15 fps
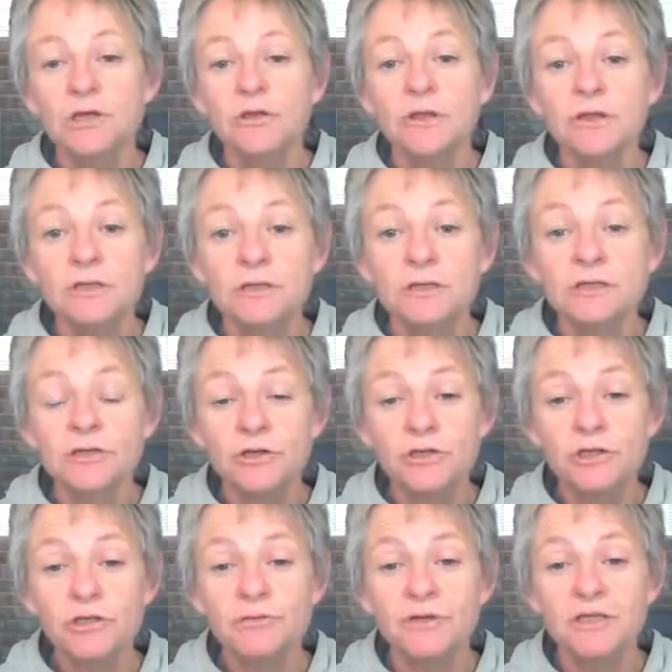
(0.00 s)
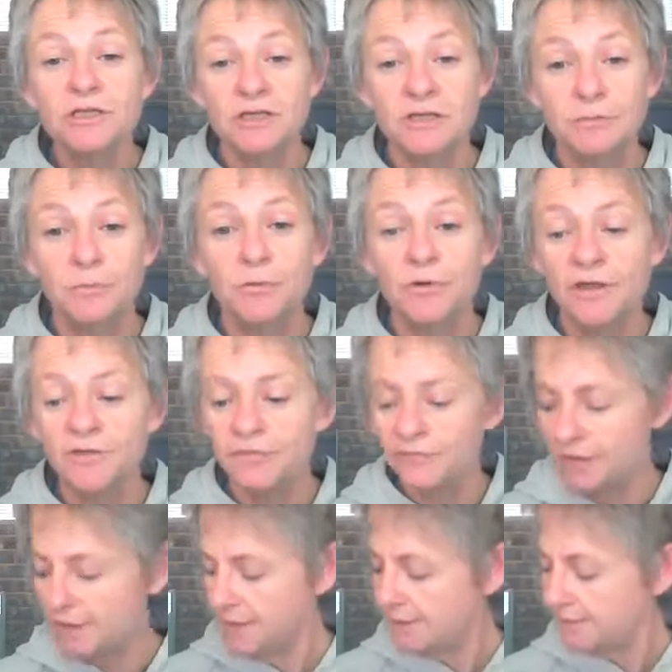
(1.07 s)
the surgeries, just
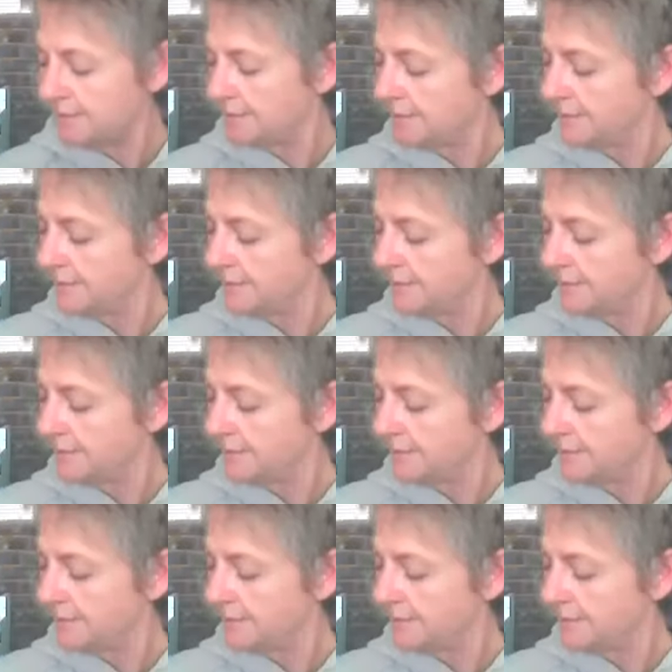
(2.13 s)
briefly,